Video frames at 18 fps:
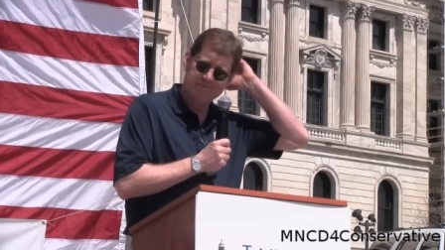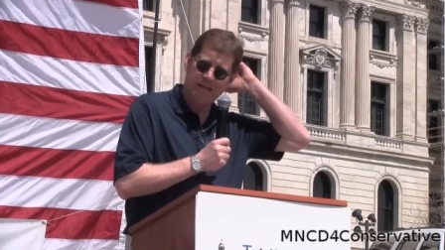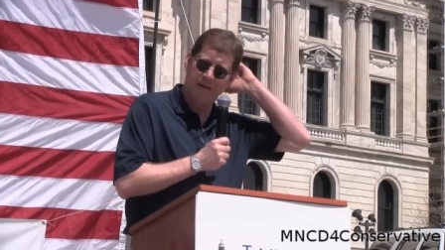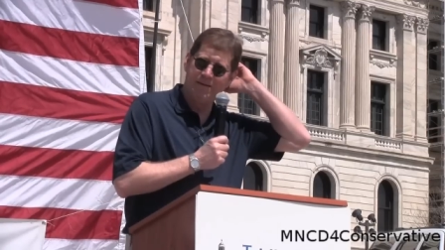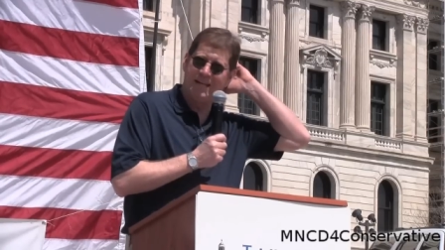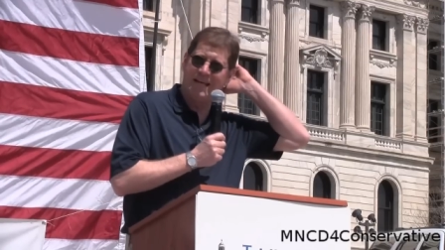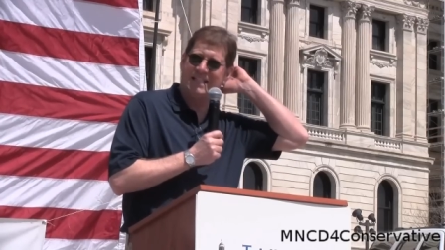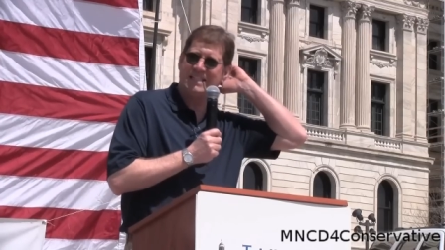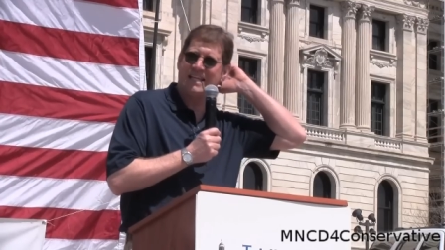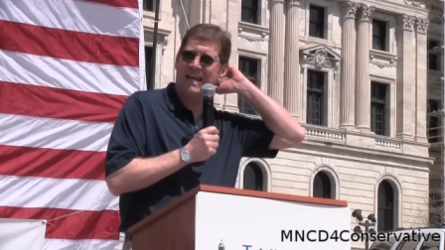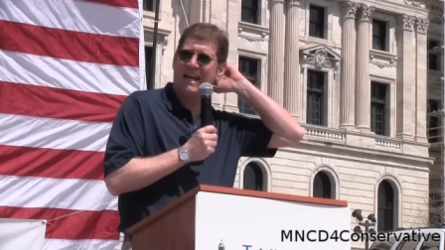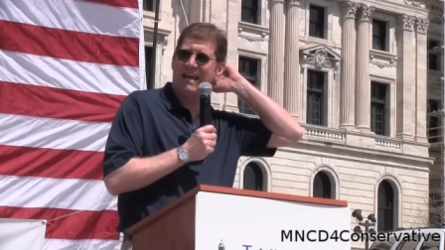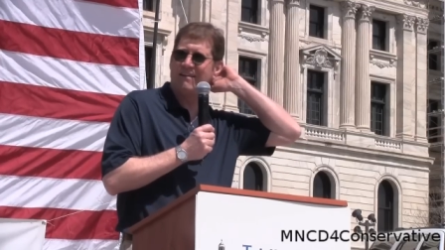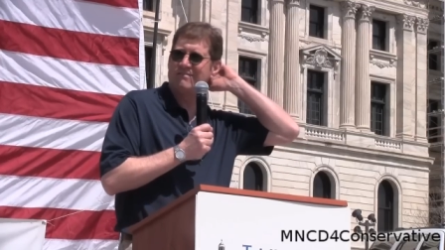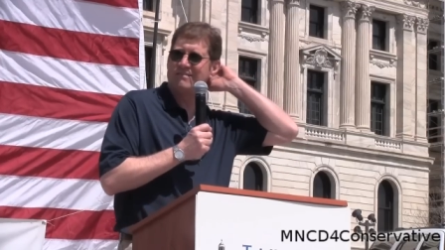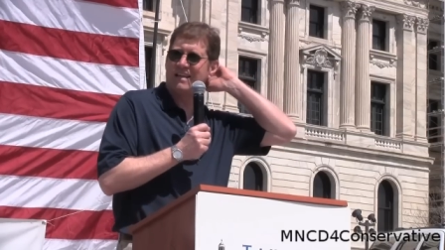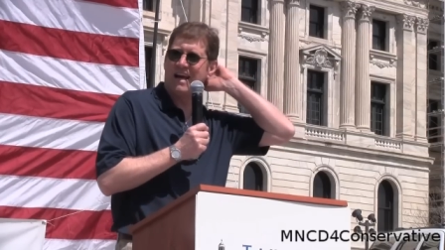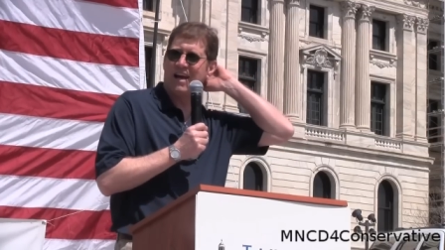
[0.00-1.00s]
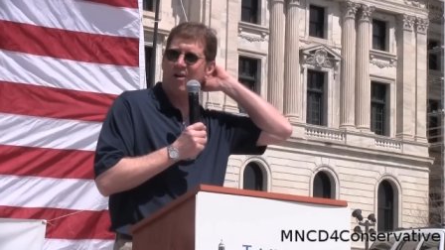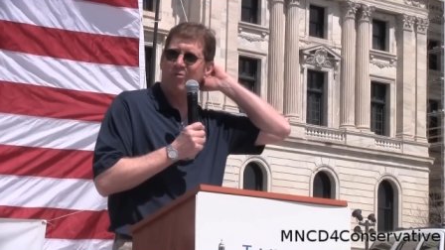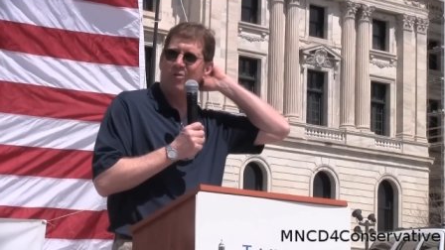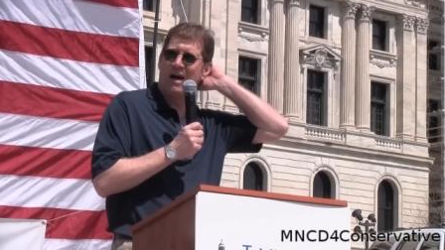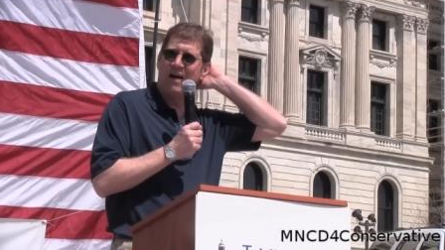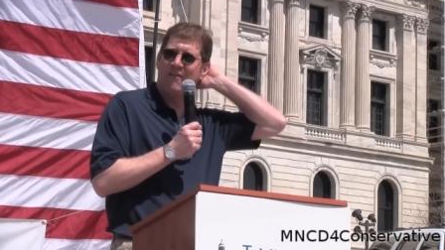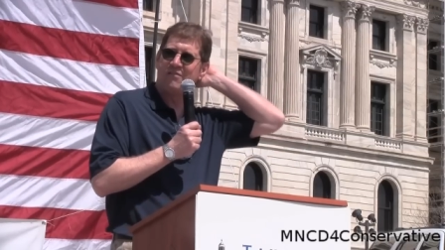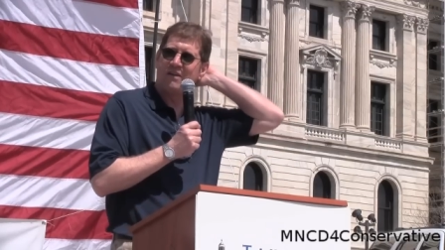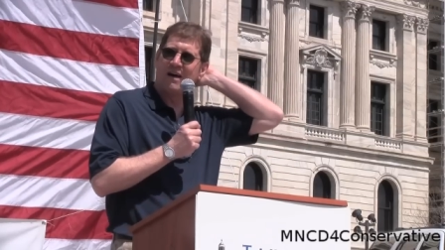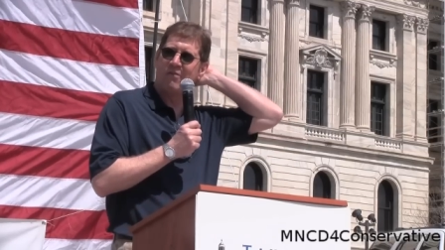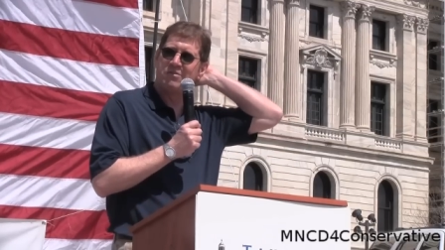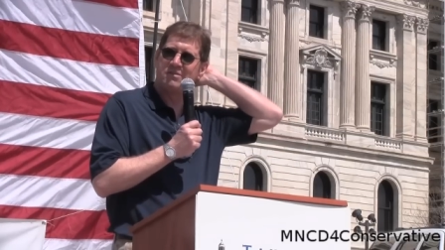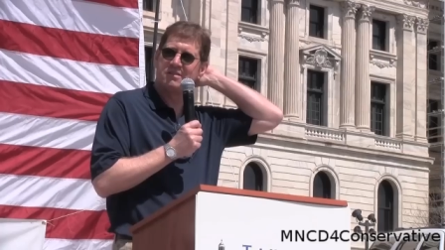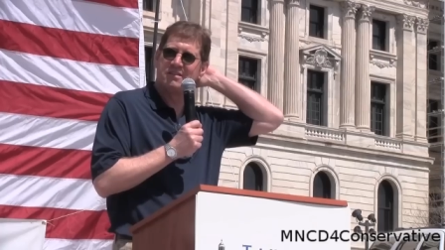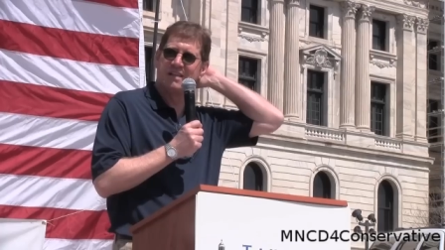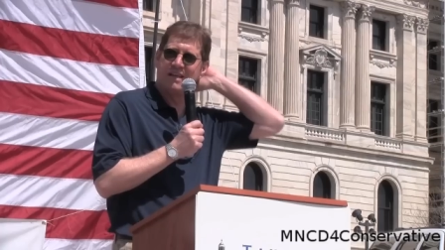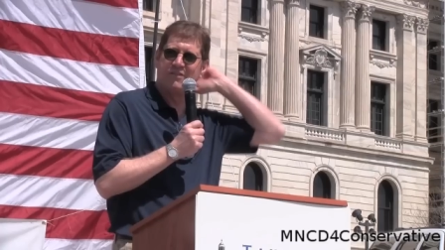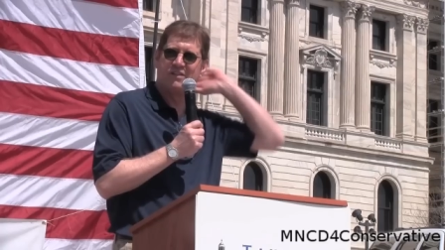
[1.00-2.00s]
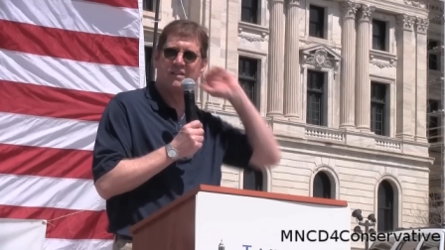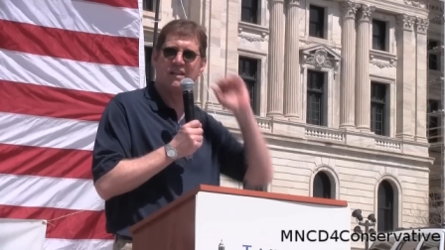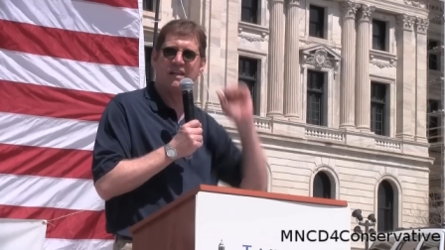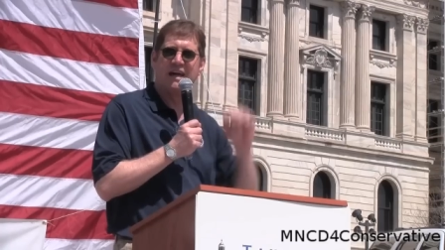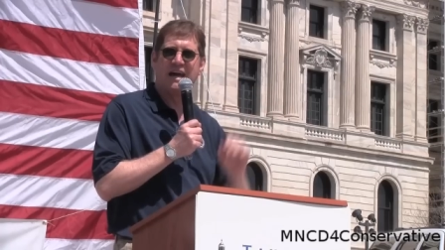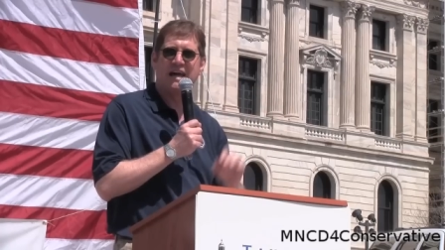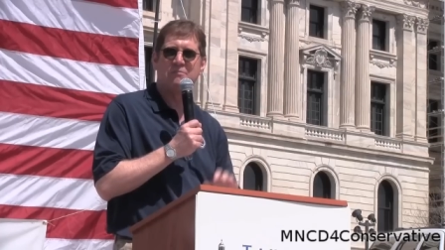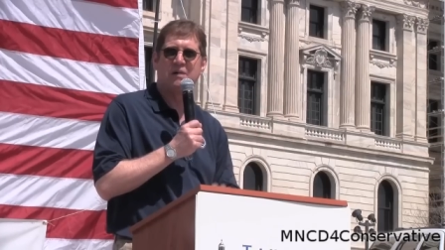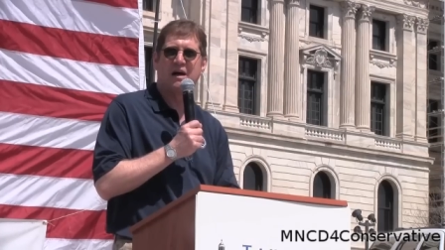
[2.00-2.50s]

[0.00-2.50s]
I mean, that's kind of kind of rough. I was leaving today,